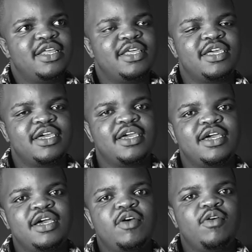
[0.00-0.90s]
I think
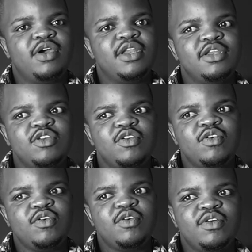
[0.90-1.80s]
when
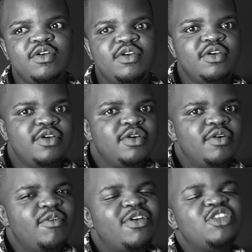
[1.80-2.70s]
you
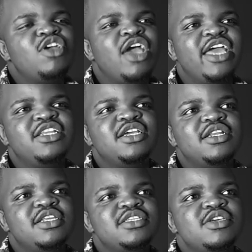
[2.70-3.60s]
when you had a
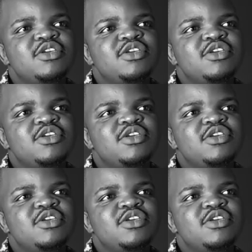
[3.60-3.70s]
let's say